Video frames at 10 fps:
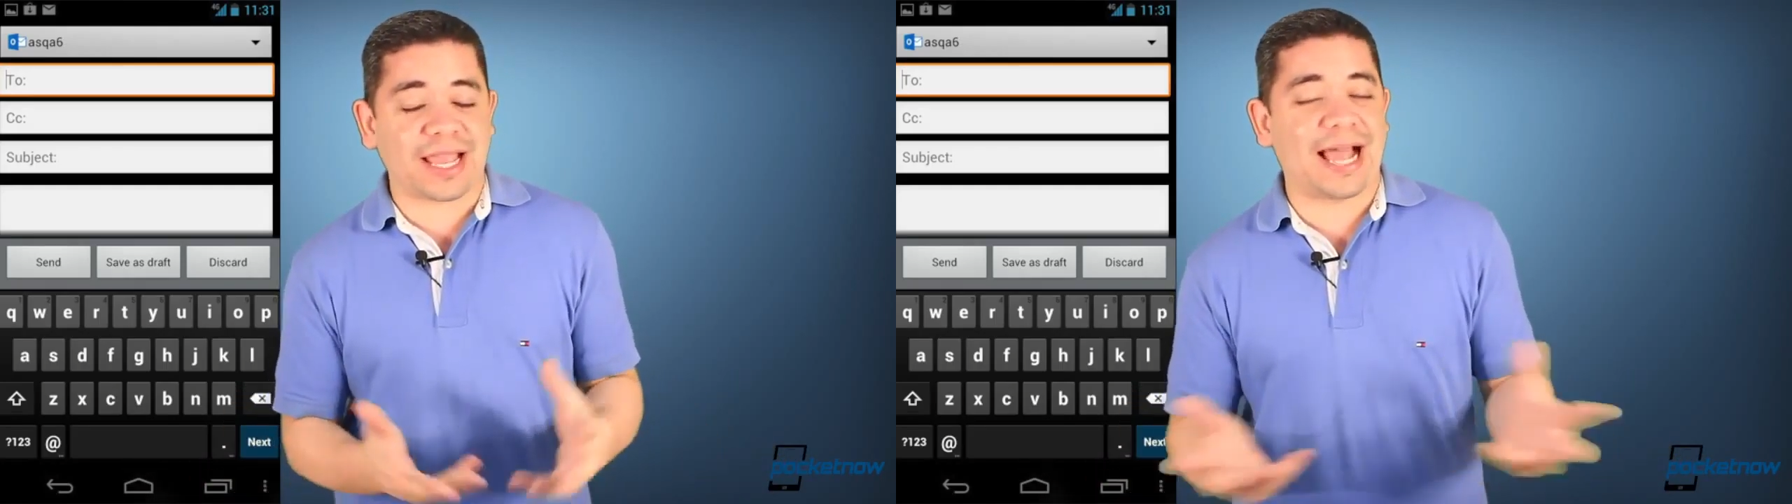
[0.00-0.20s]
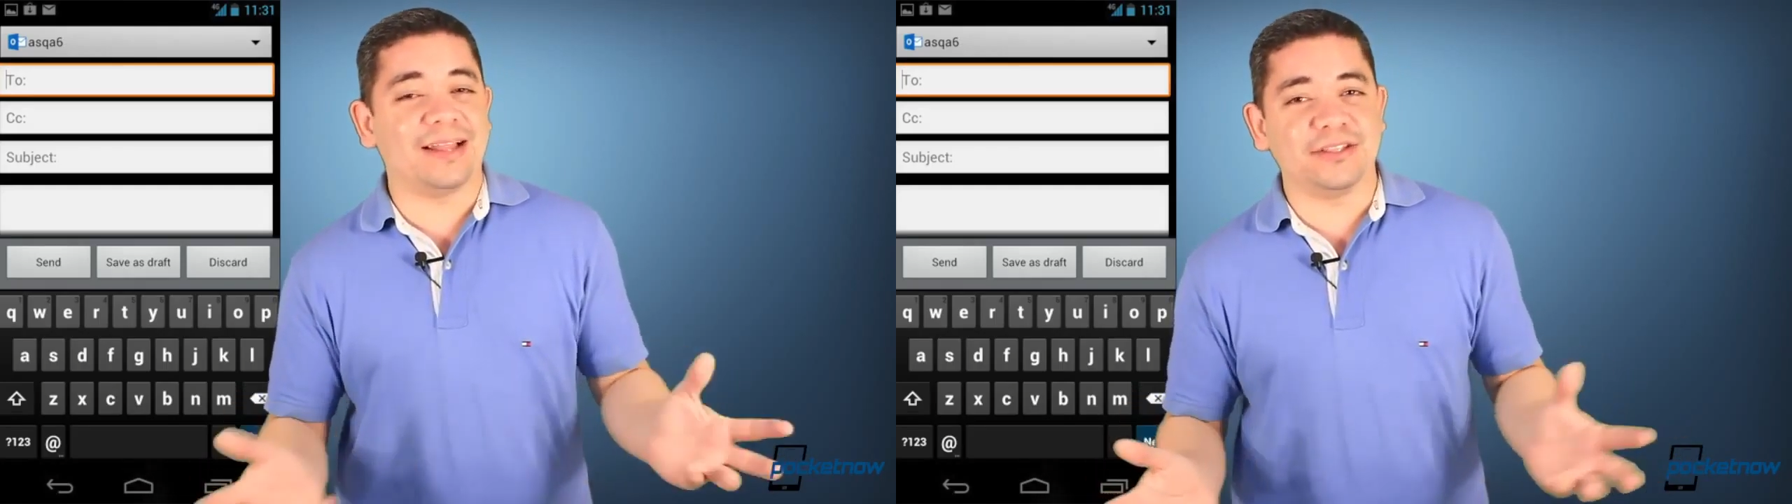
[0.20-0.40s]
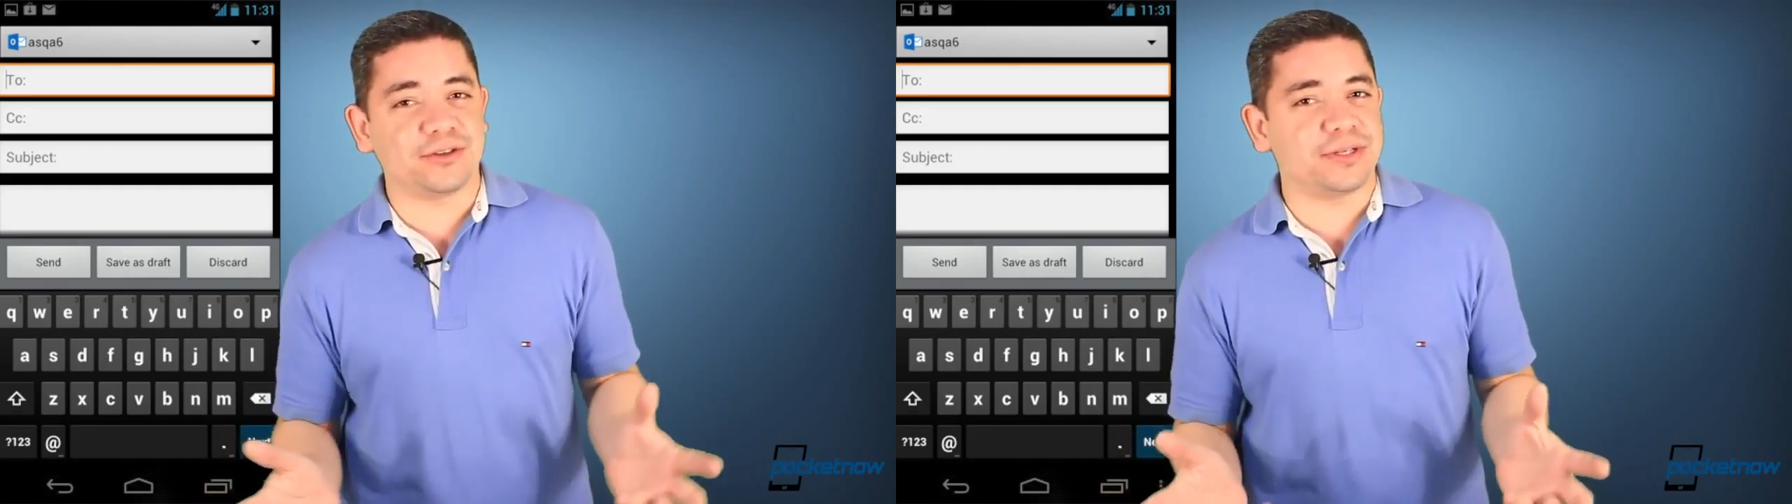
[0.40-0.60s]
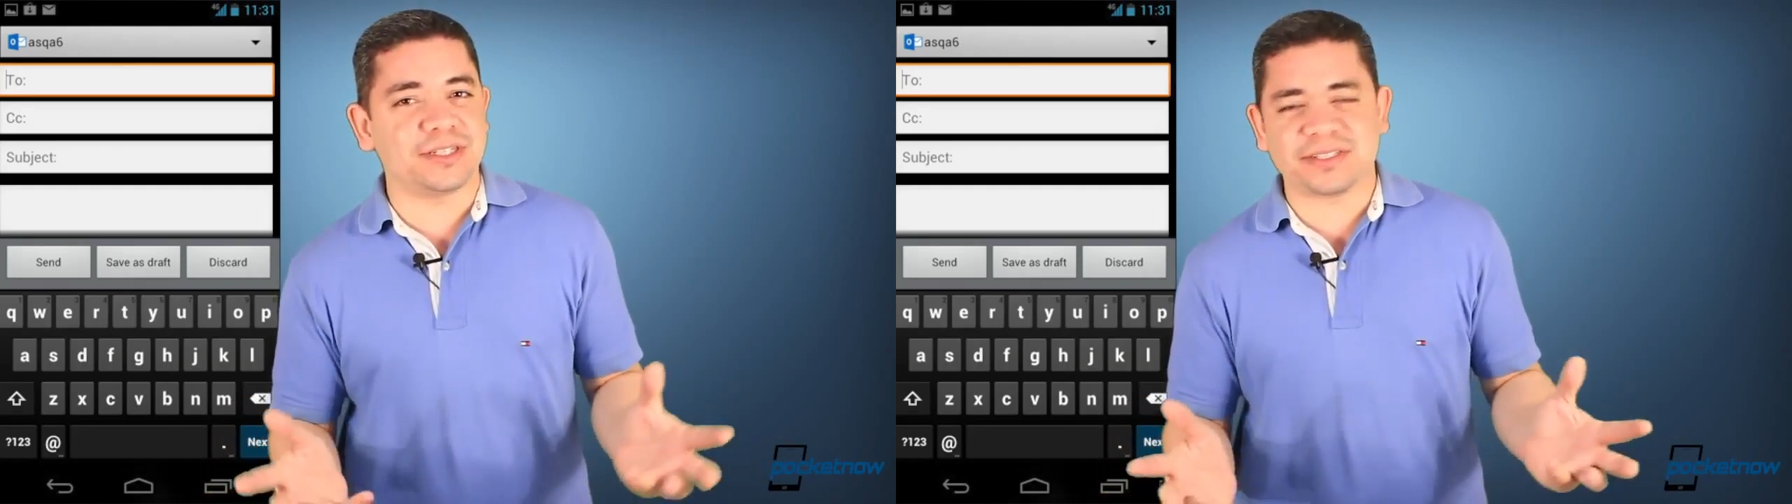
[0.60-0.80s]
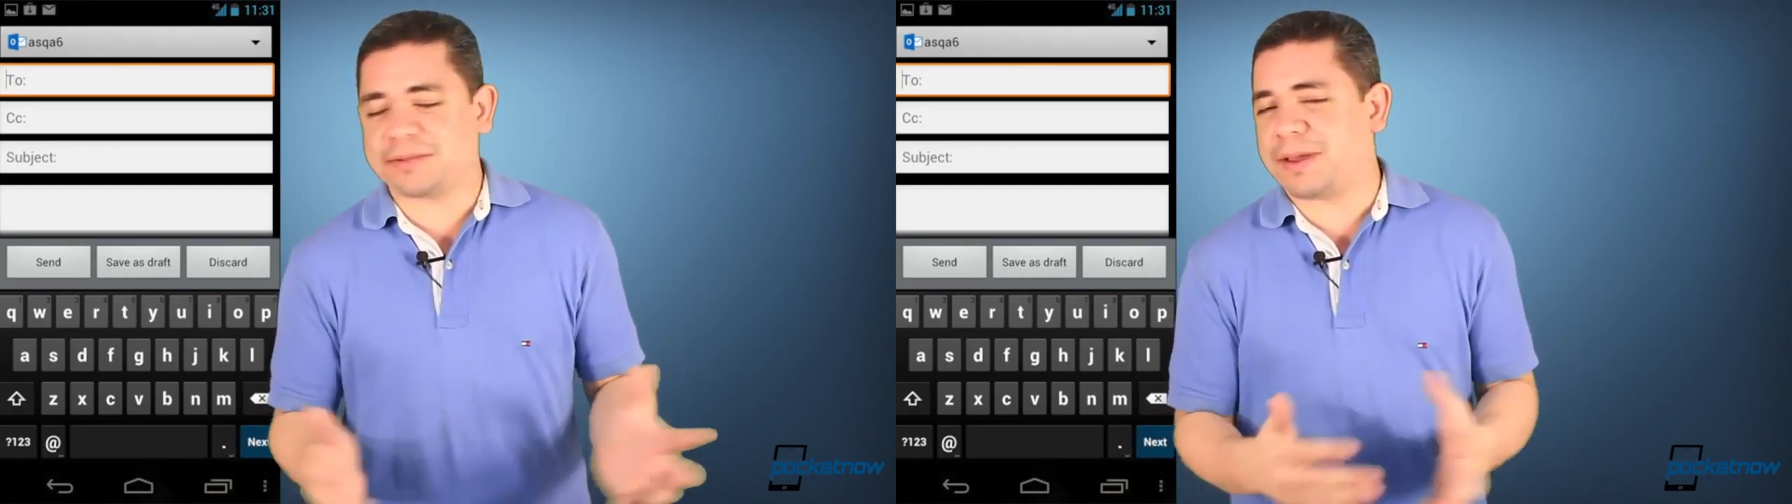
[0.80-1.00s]
calendar,
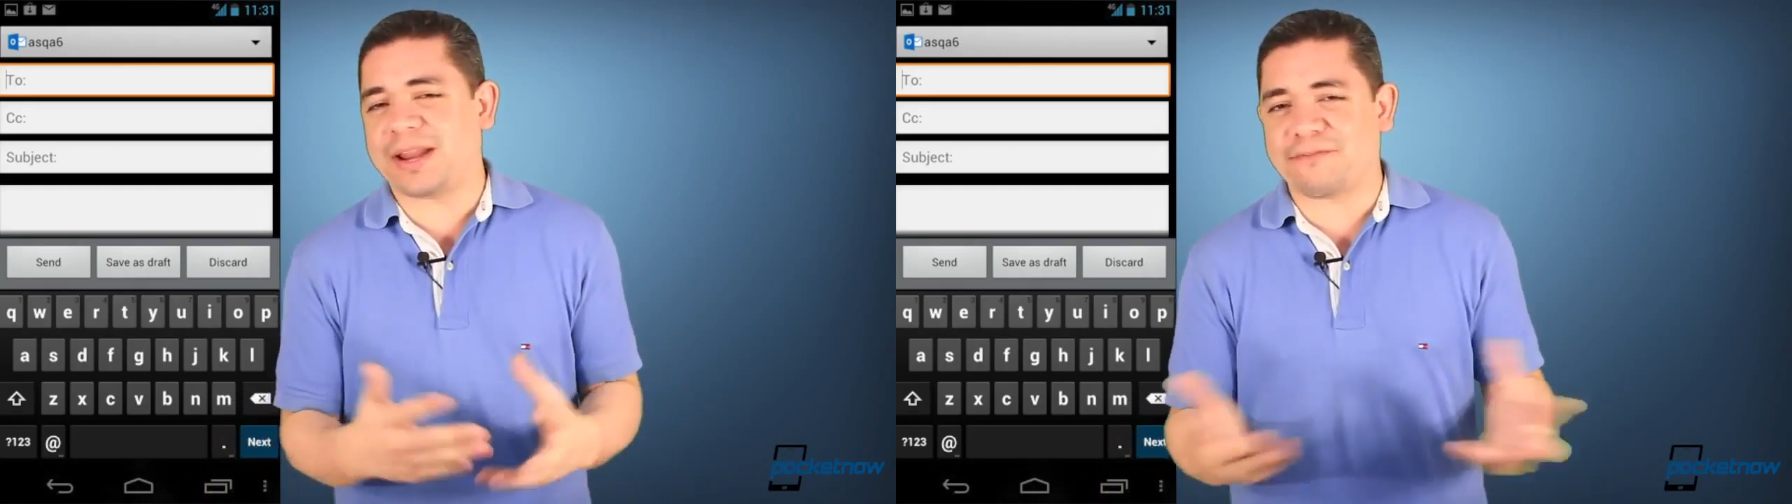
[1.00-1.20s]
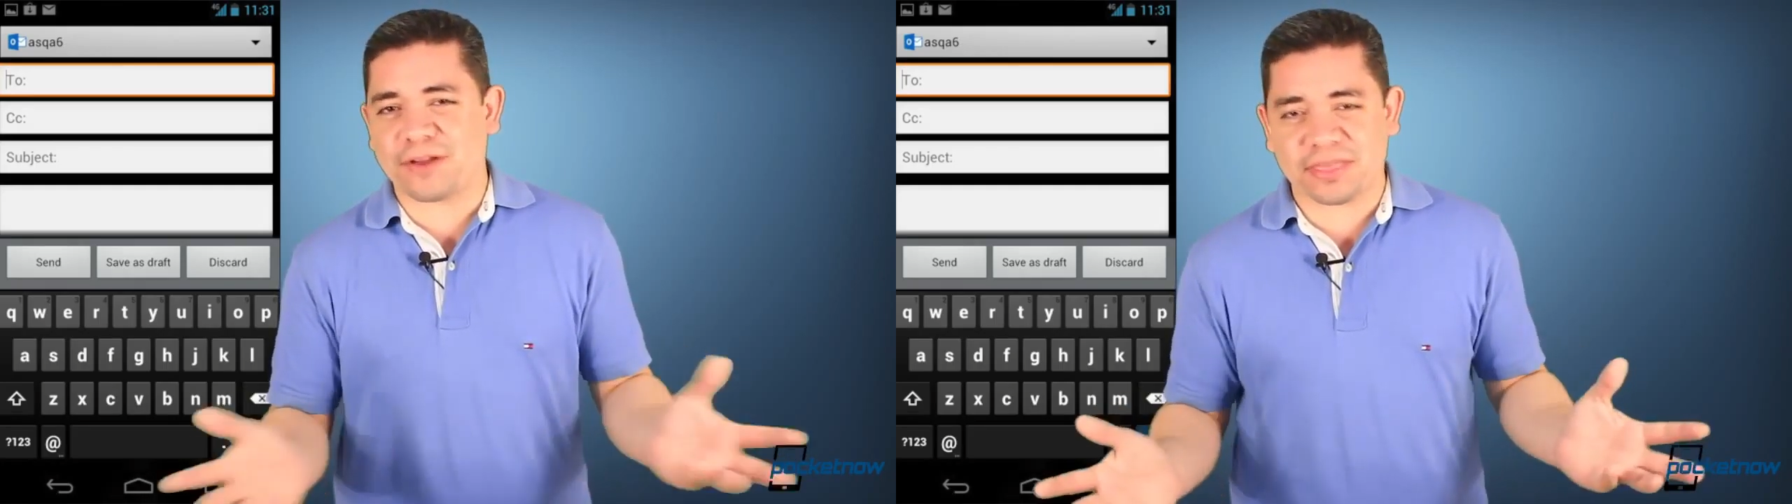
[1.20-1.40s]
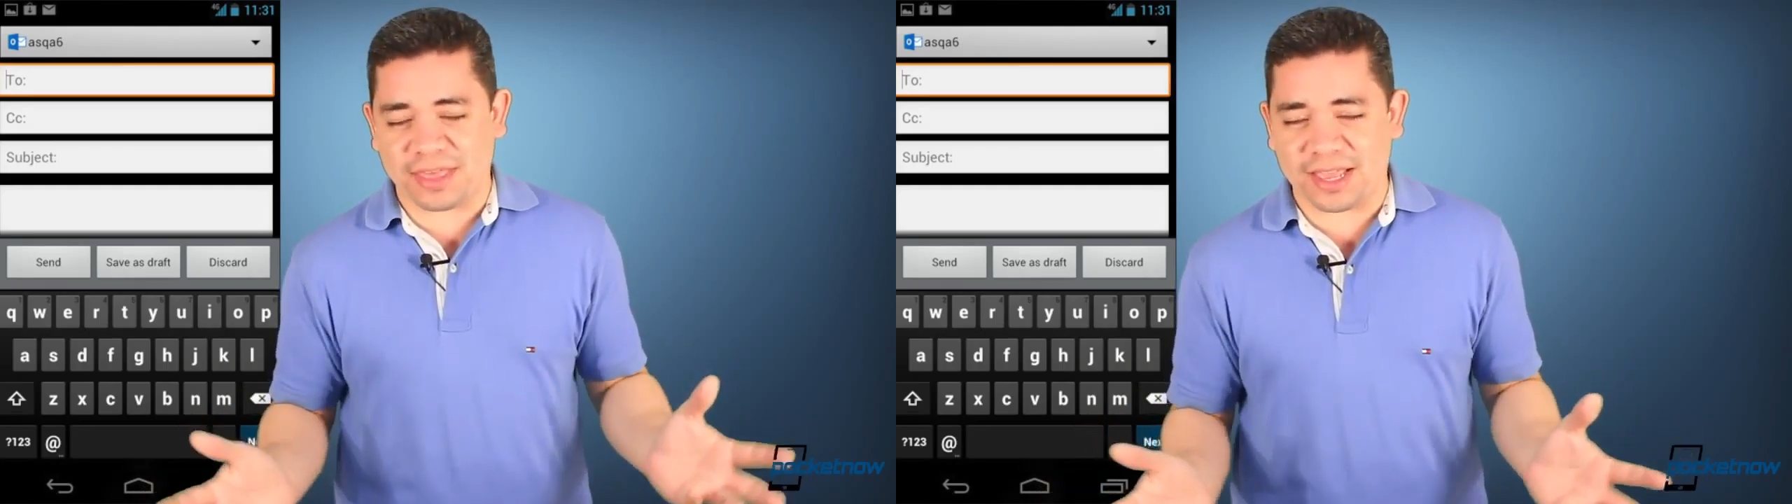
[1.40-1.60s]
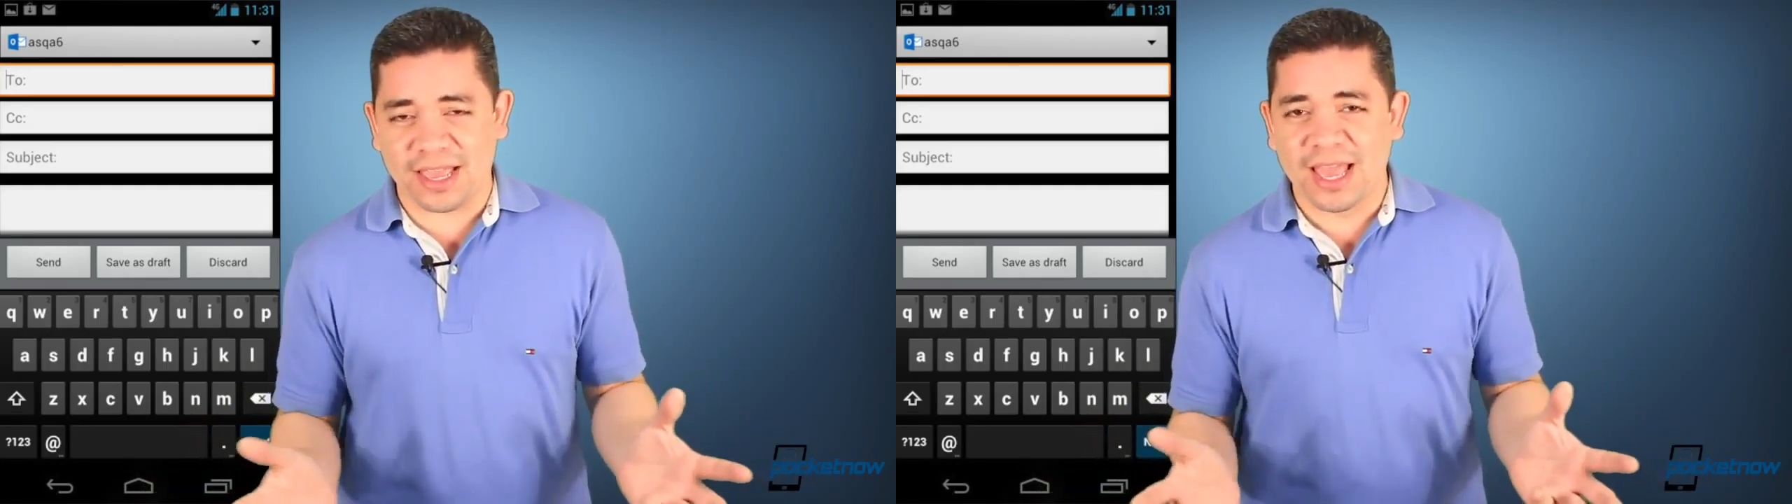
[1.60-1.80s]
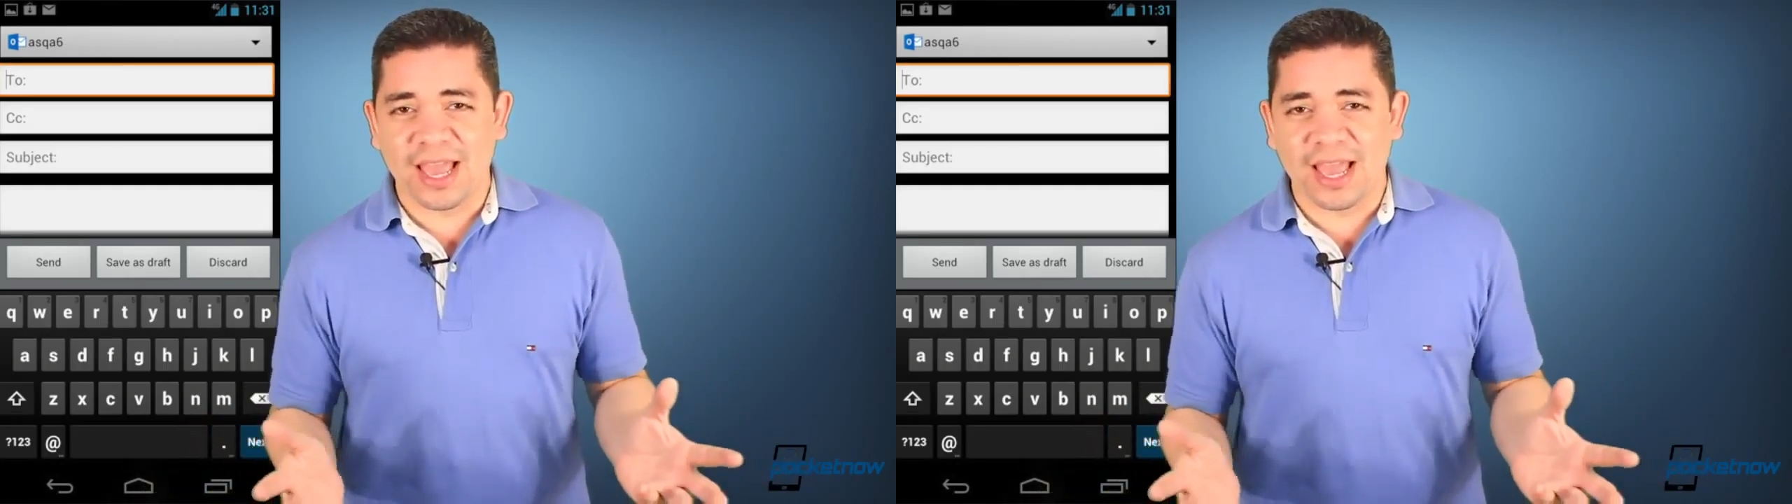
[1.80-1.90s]
and just about everything